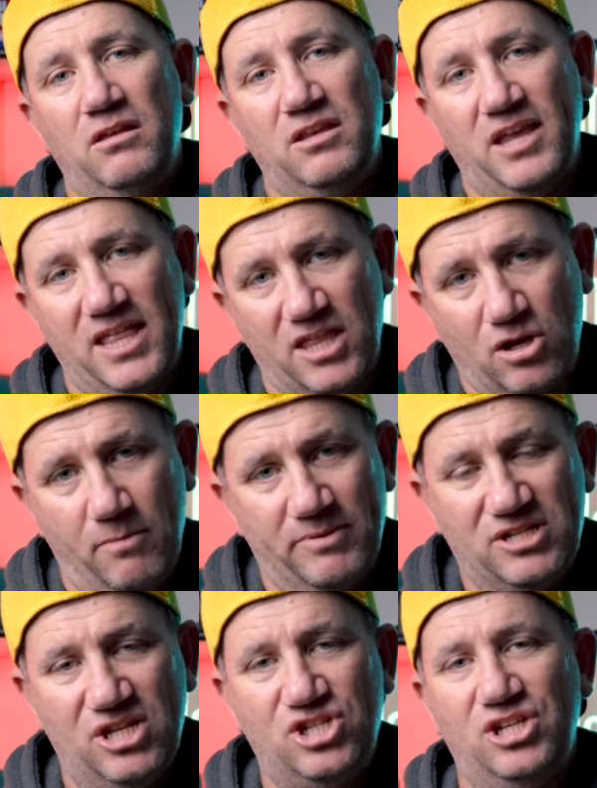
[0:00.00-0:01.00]
you get the
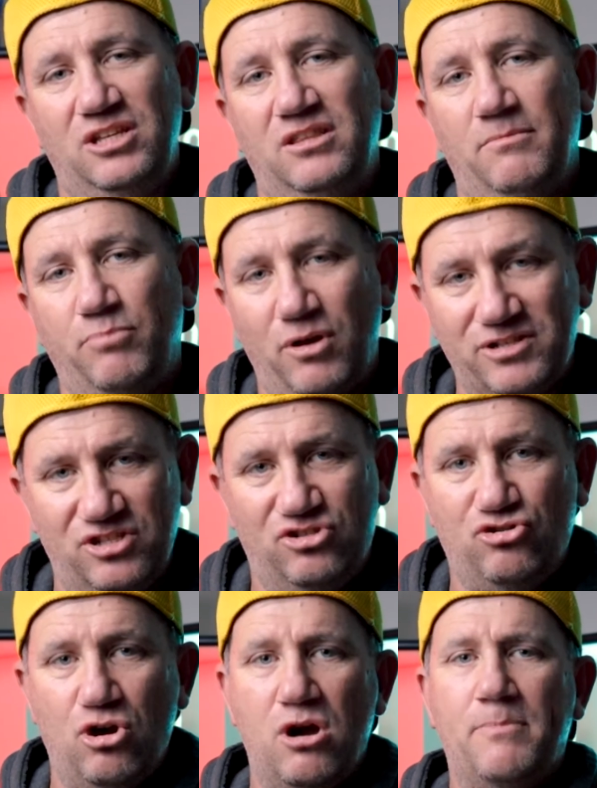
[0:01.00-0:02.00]
competition, the prices
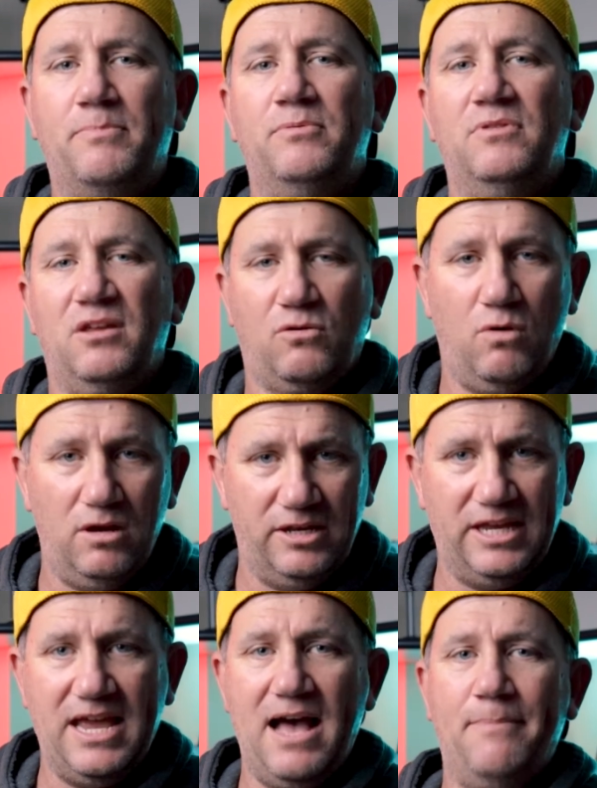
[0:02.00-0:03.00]
drop, the
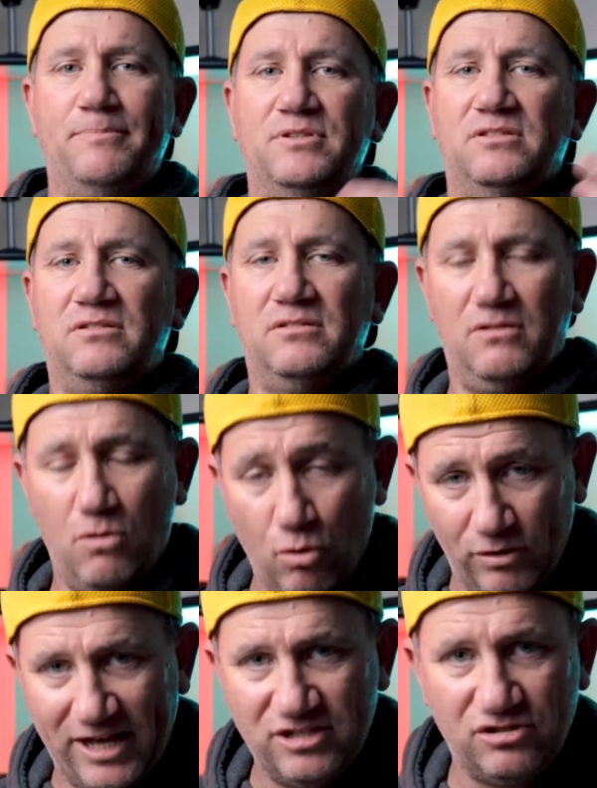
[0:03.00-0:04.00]
quality ups,
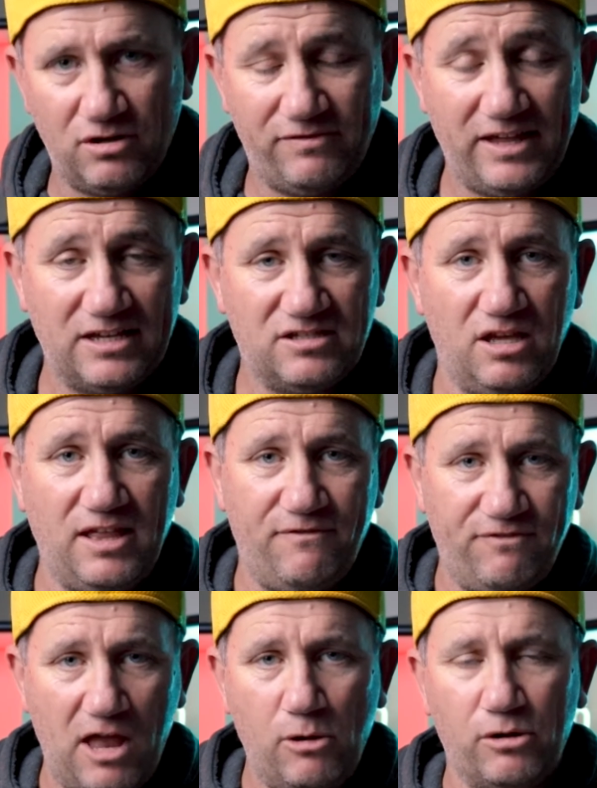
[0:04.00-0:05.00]
all those sort of things. So that
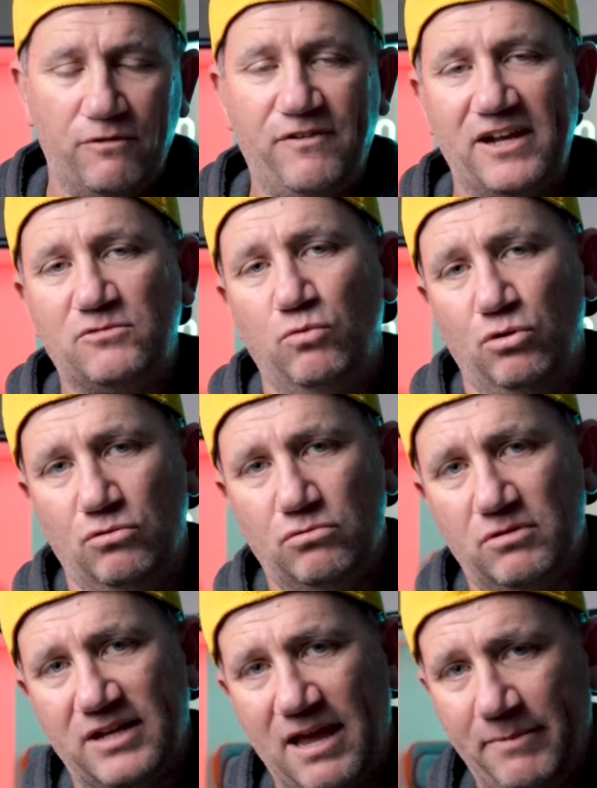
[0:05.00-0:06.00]
flow-on effect will
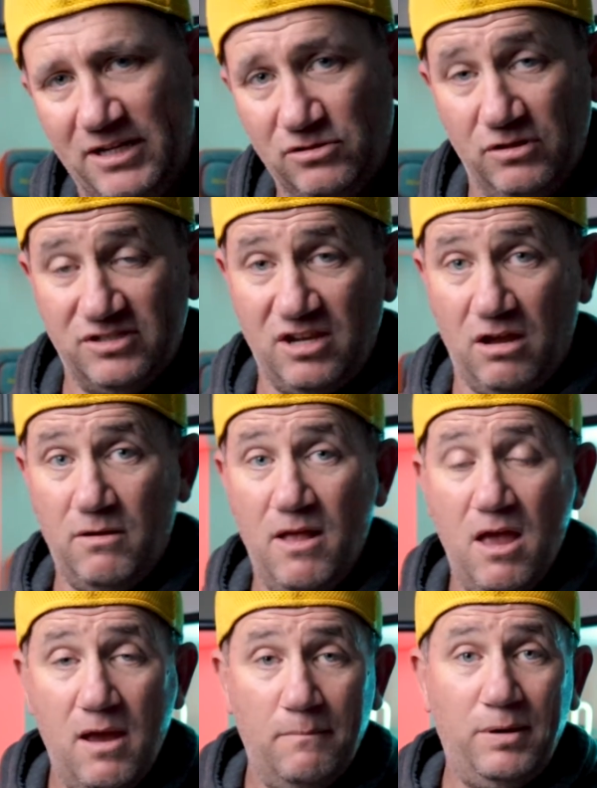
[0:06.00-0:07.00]
come into it. So
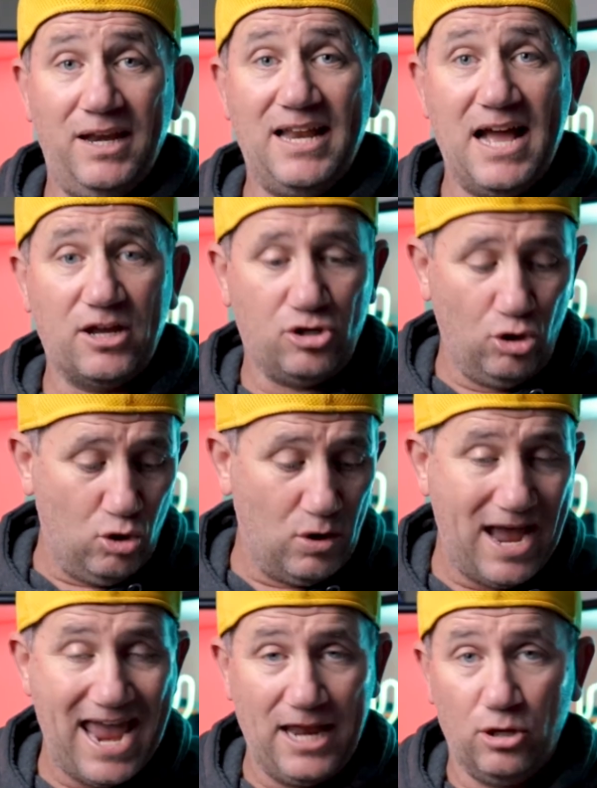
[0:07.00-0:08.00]
pretty darn cool,
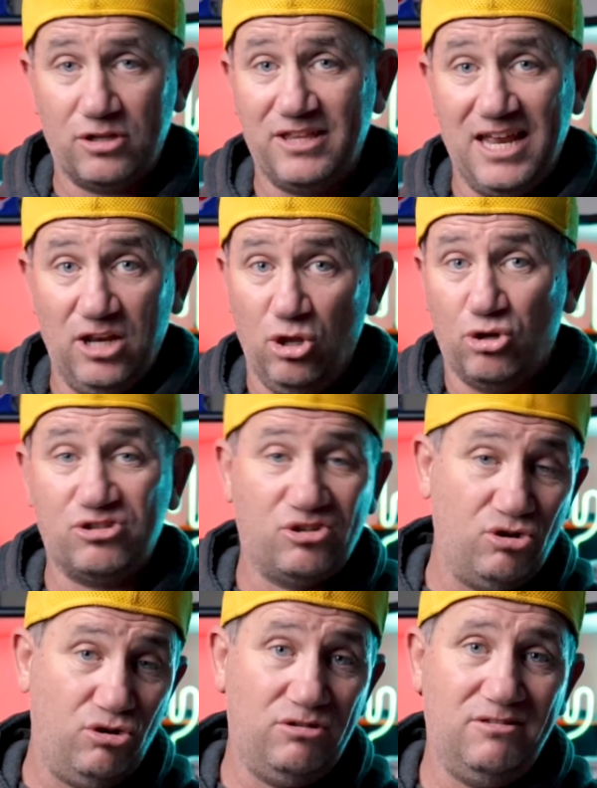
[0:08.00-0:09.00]
and look, it looks
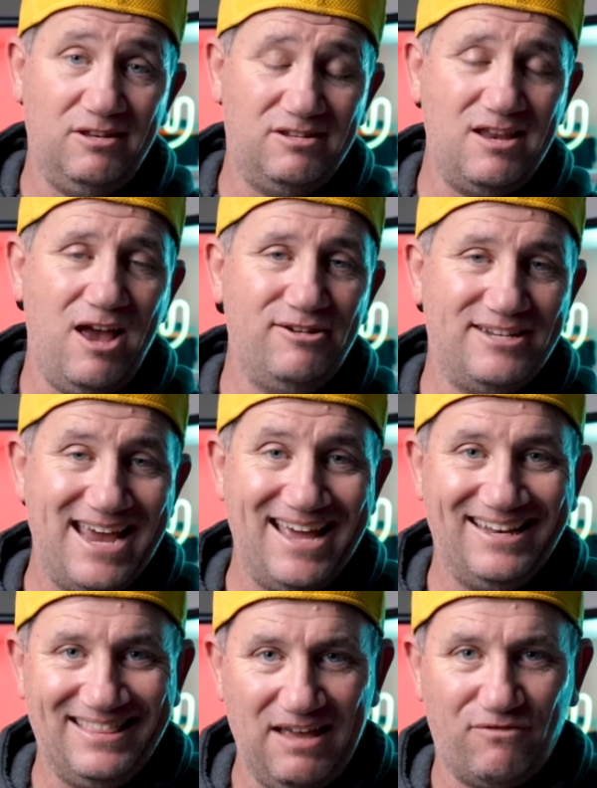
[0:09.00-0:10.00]
good. There's no
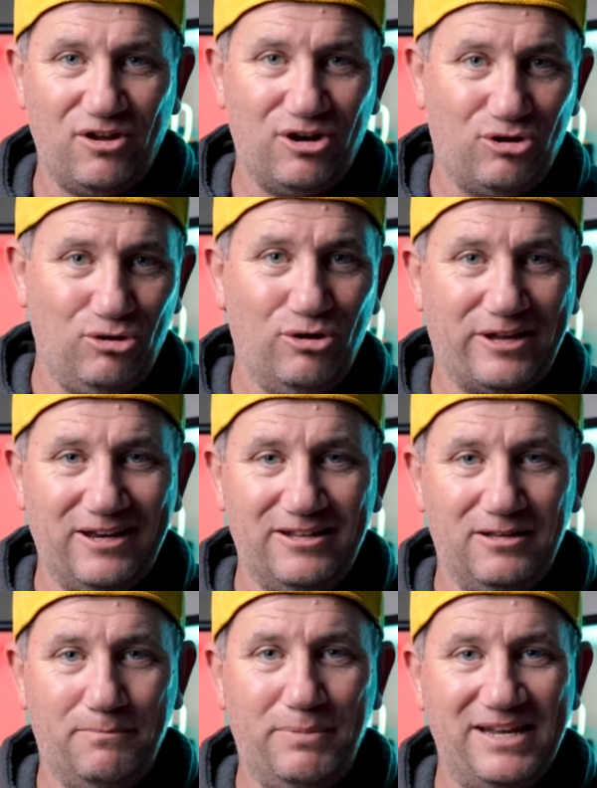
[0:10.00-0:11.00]
doubt they've got a good-looking
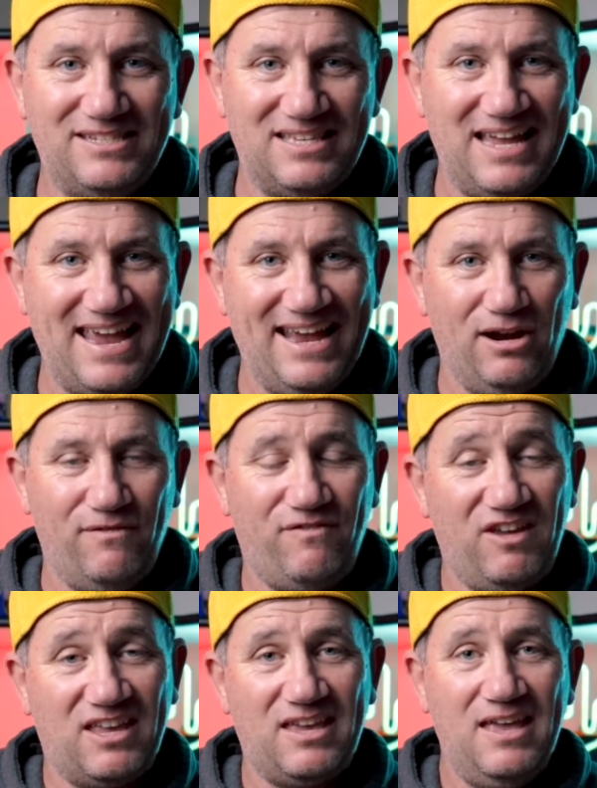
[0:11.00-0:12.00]
little beast there, and I
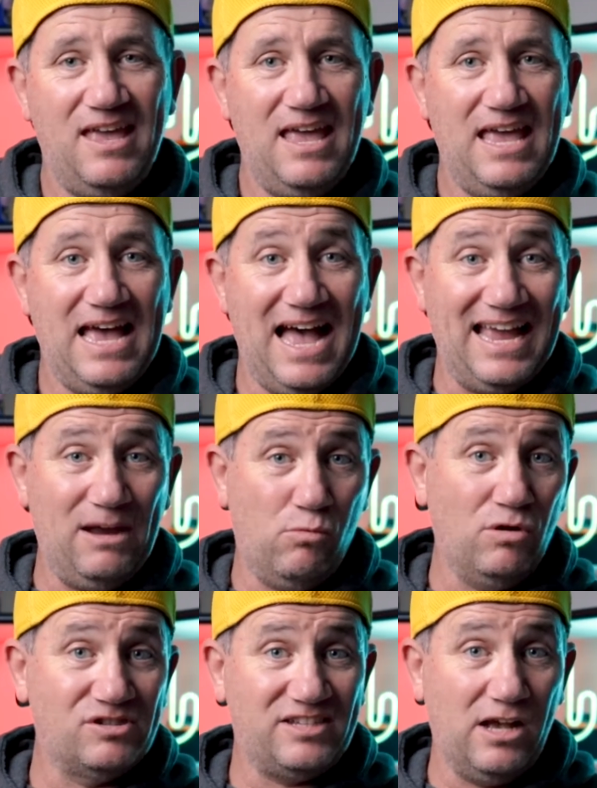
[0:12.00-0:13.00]
think it
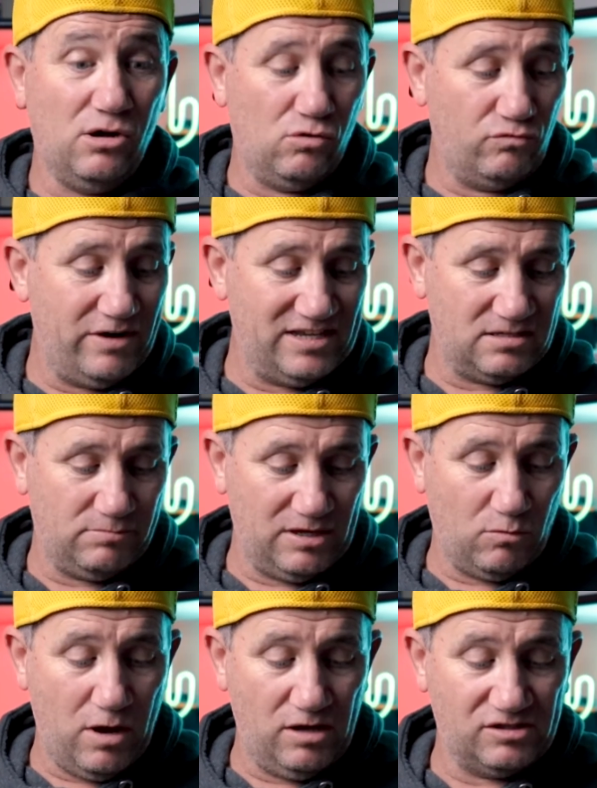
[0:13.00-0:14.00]
will sell reasonably
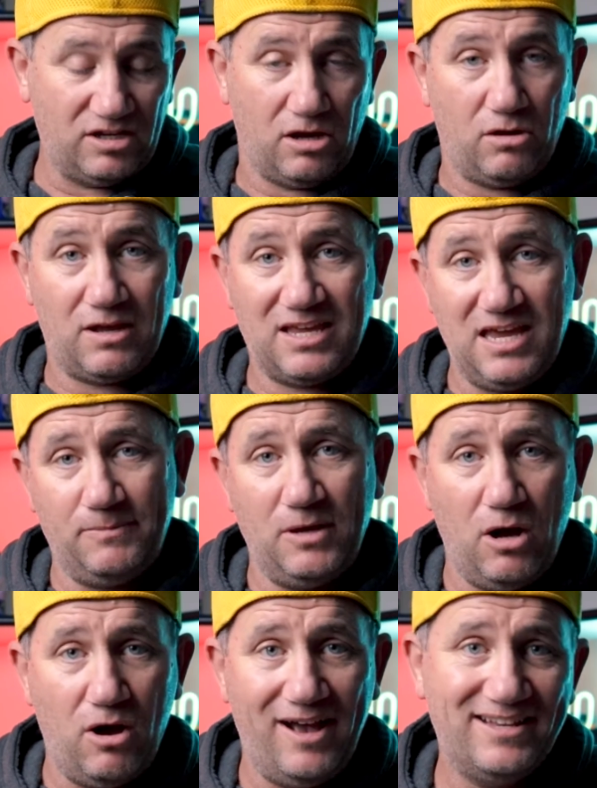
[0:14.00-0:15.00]
well, so keep
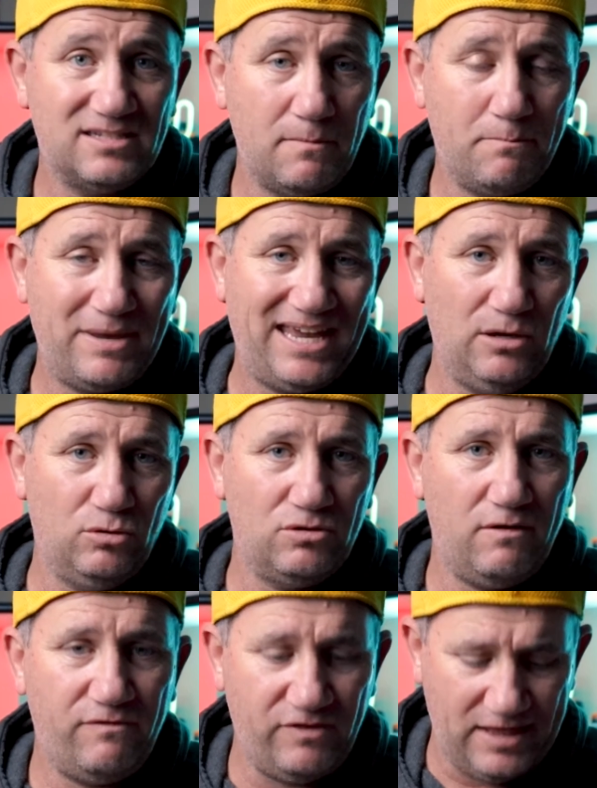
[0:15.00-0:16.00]
your eyes peeled
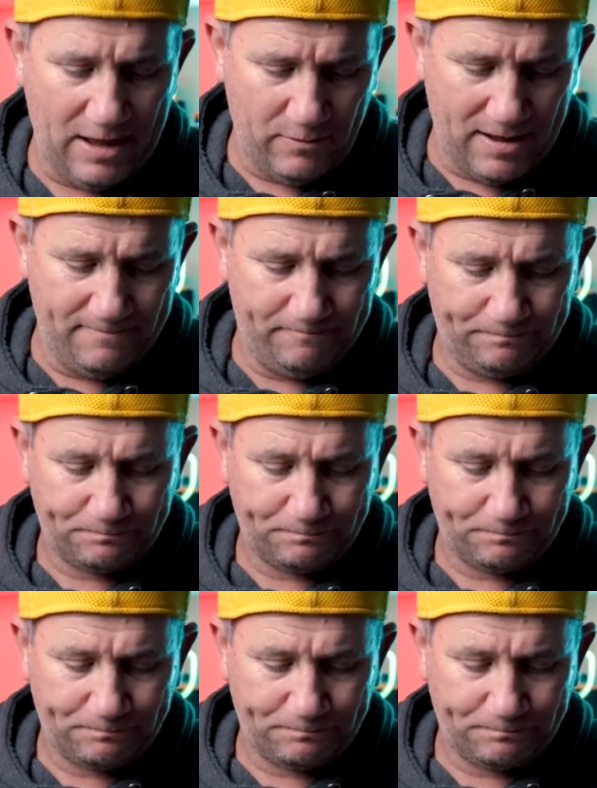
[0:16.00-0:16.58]
for that one.